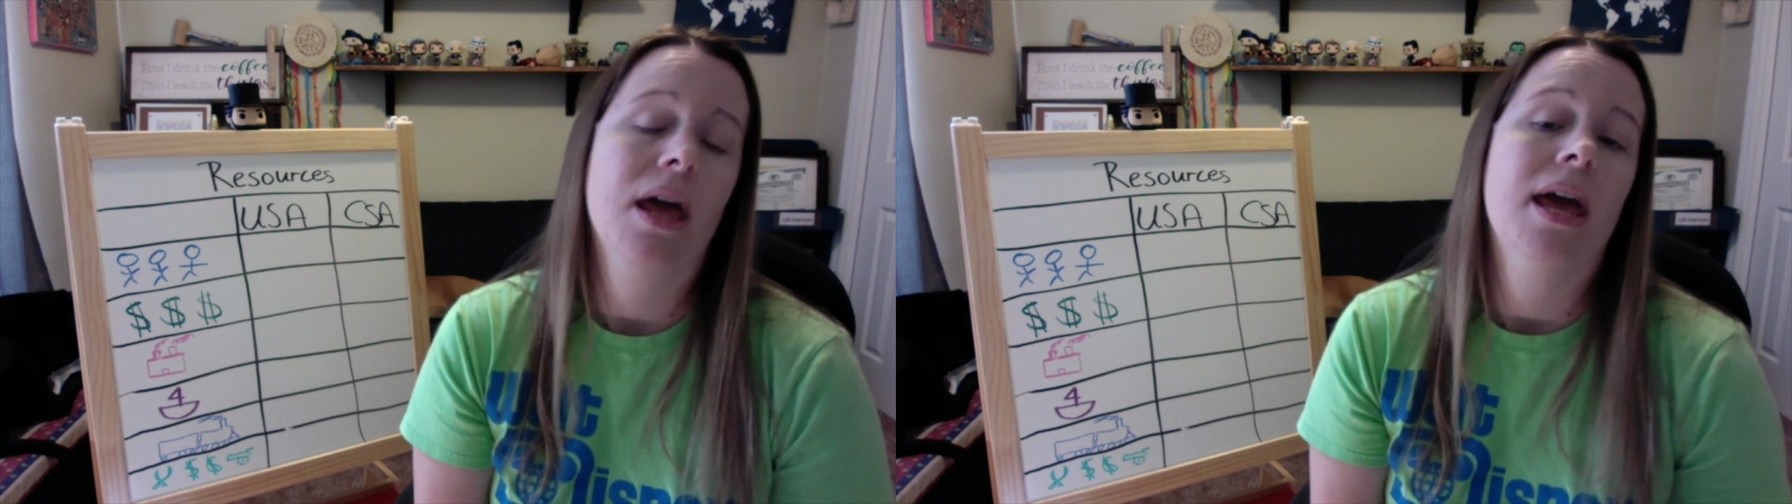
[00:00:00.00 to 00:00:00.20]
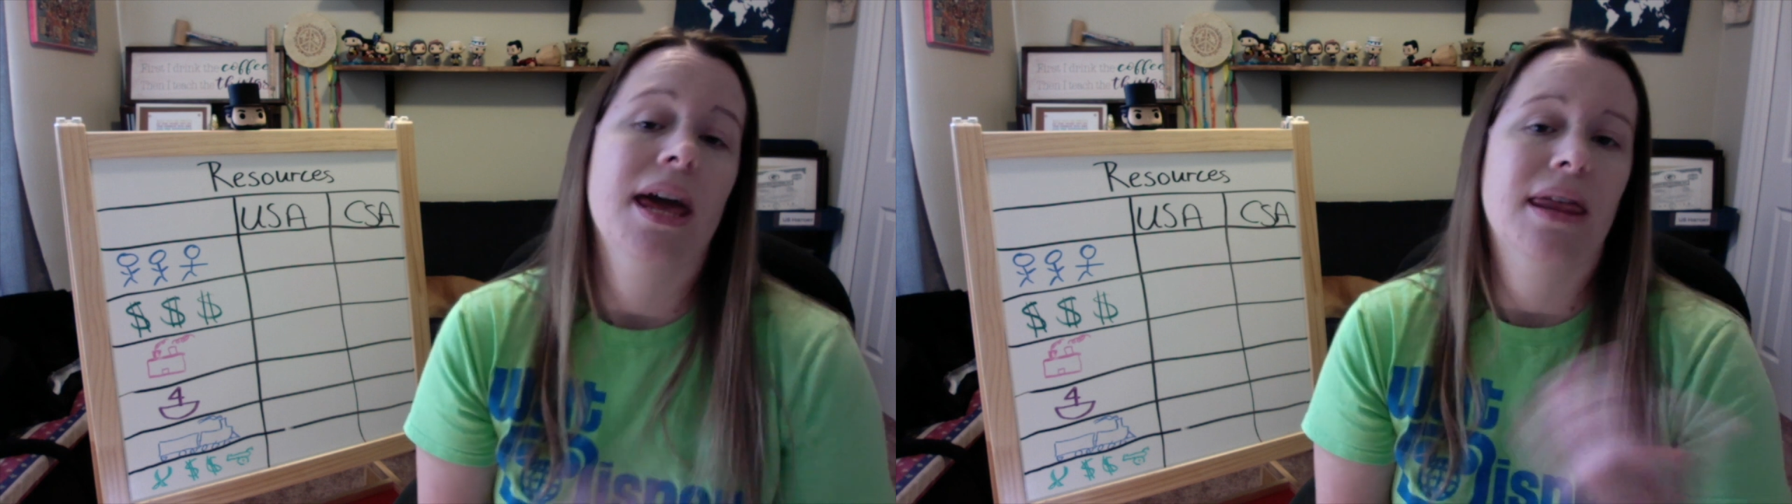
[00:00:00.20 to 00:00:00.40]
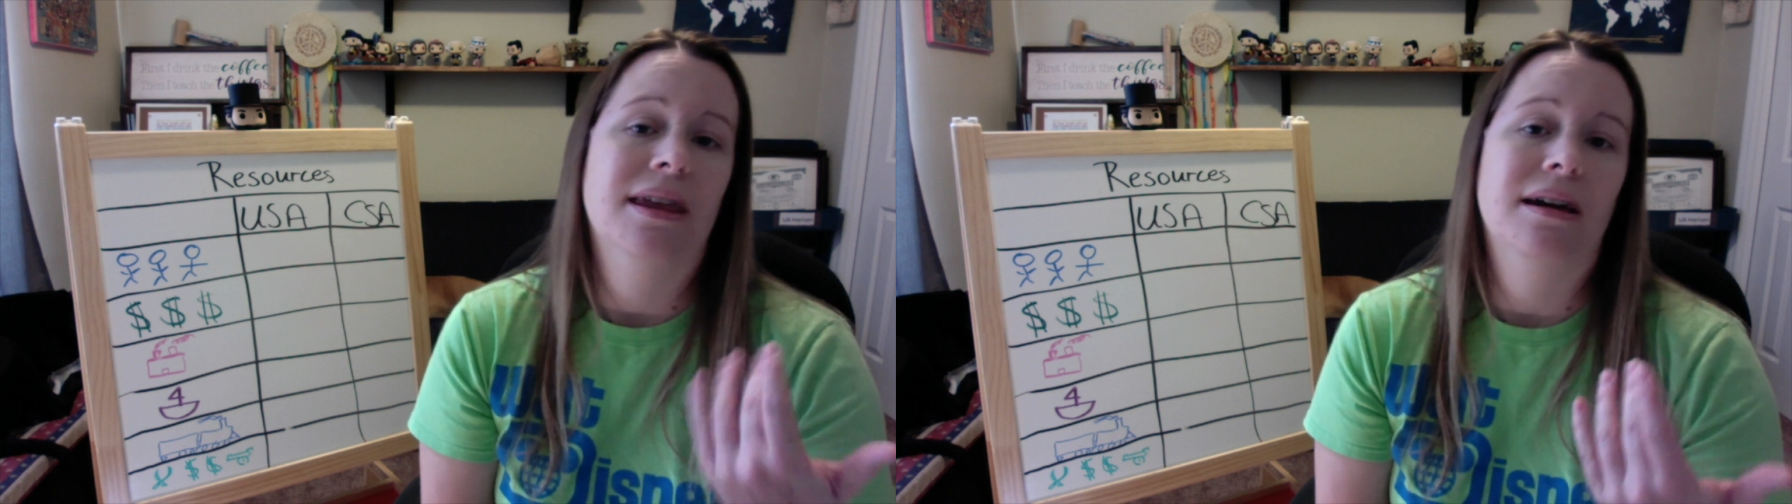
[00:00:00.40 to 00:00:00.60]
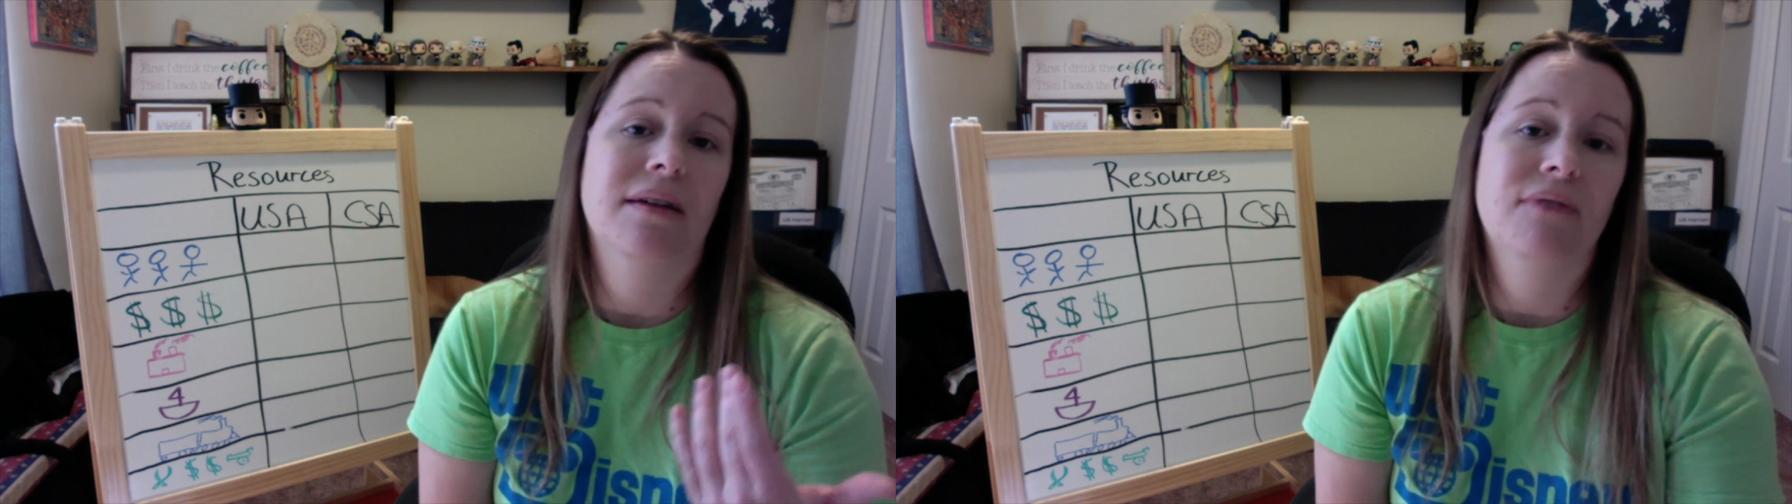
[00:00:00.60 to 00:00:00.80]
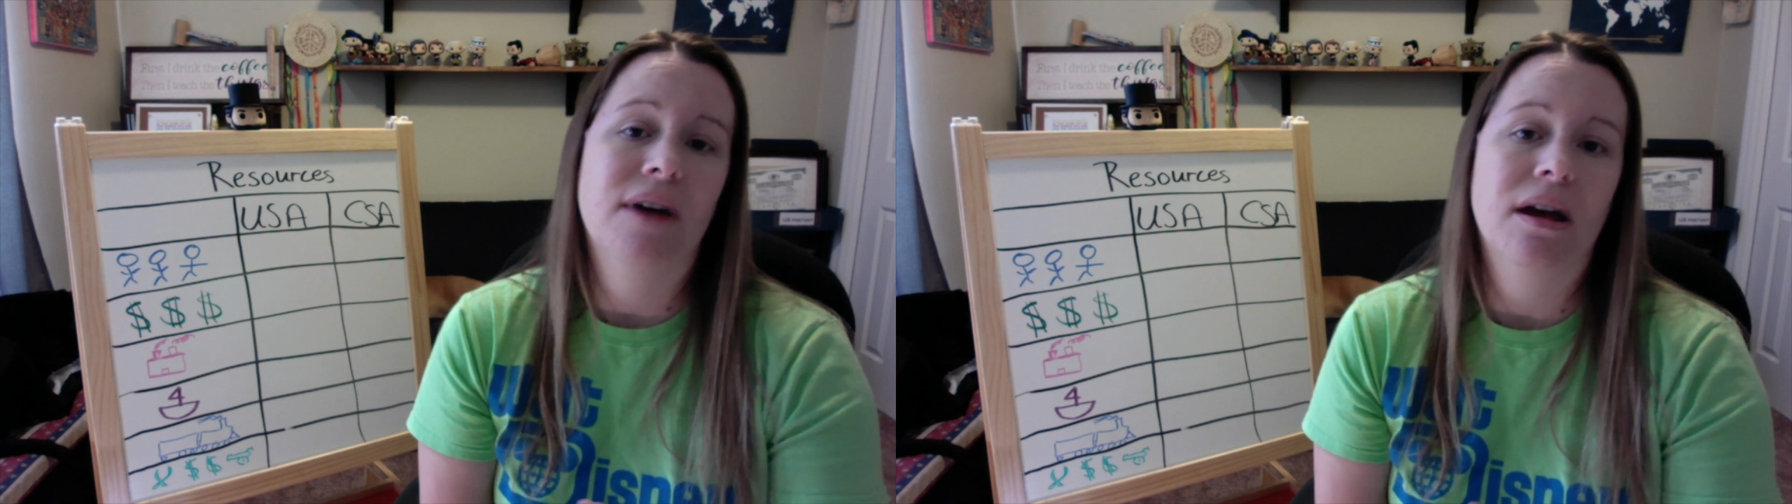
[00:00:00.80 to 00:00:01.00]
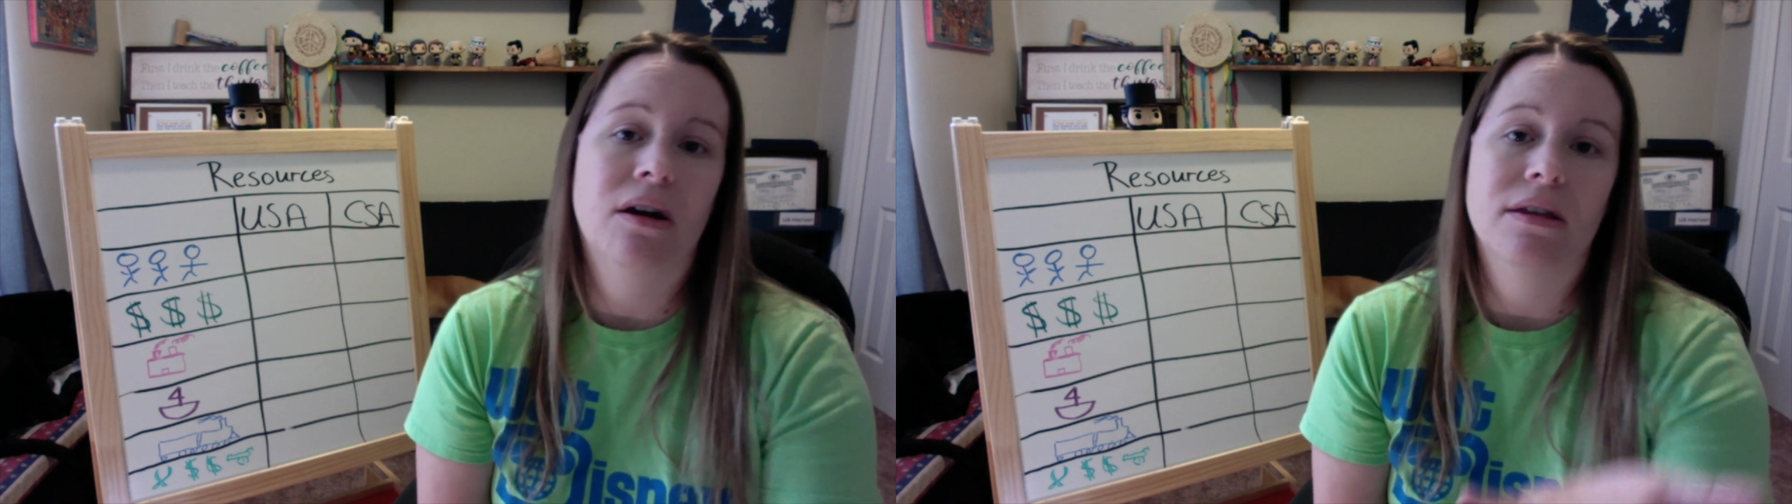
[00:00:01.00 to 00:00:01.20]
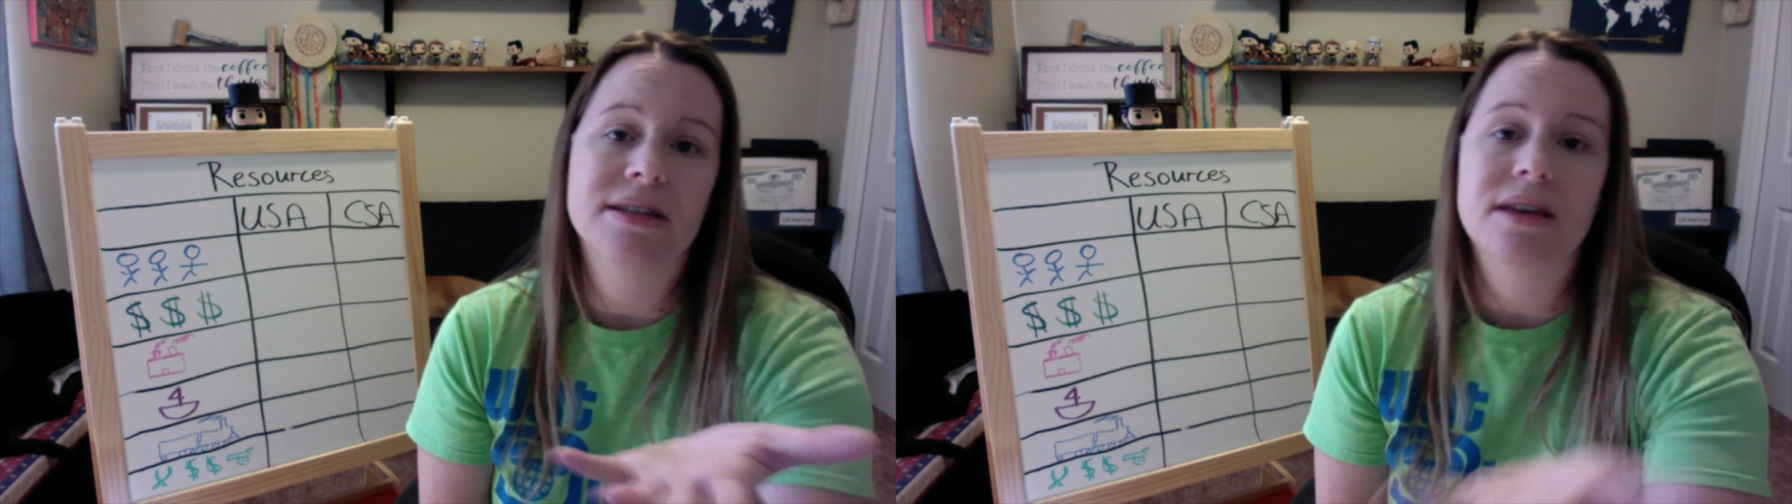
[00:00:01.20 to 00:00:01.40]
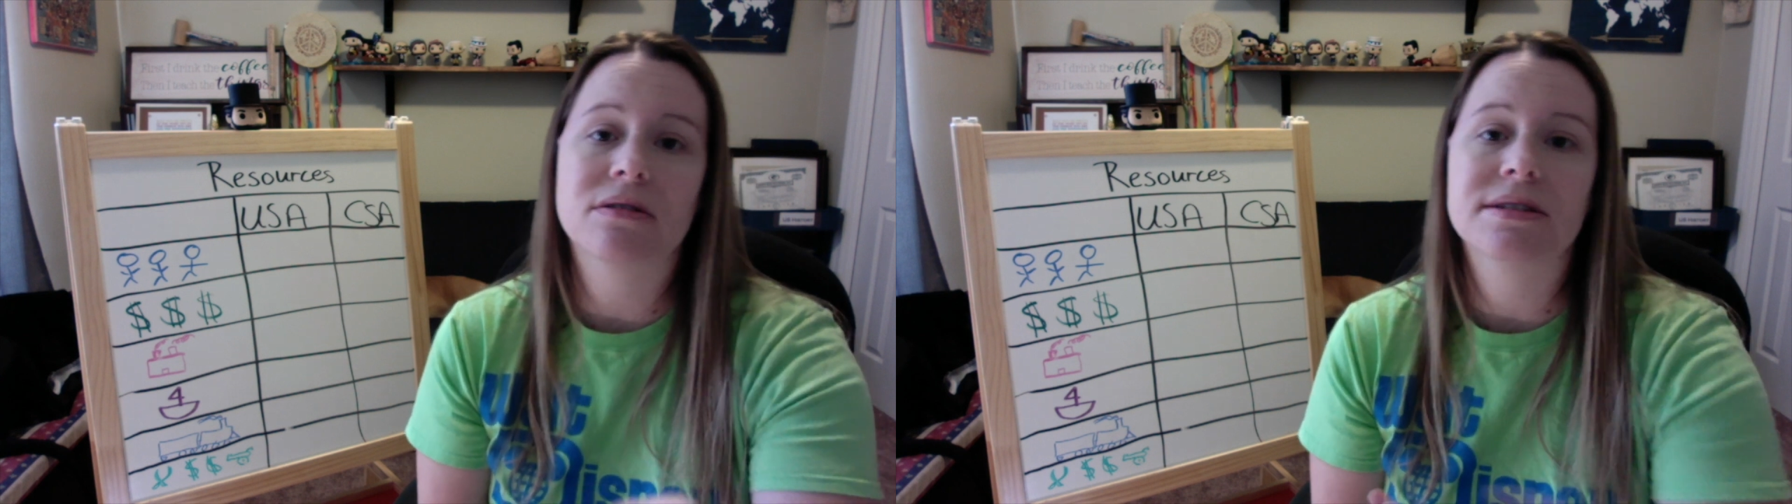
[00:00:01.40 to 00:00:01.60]
in the
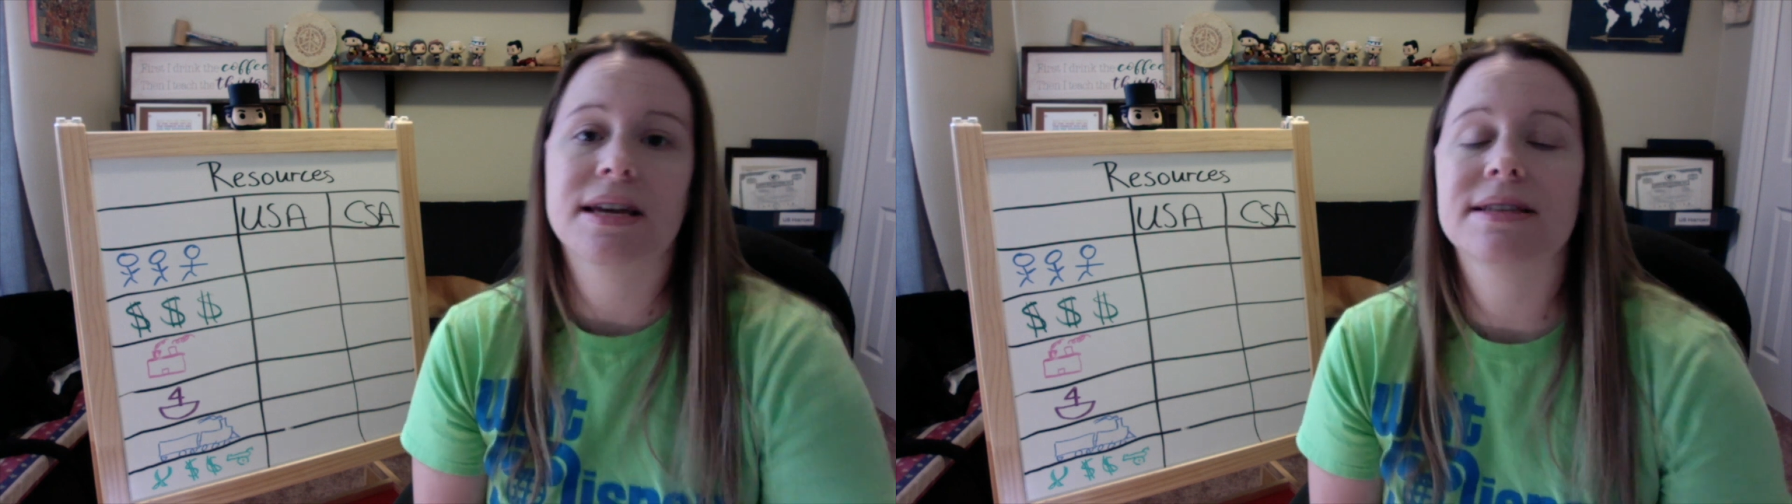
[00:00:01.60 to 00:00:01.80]
southern states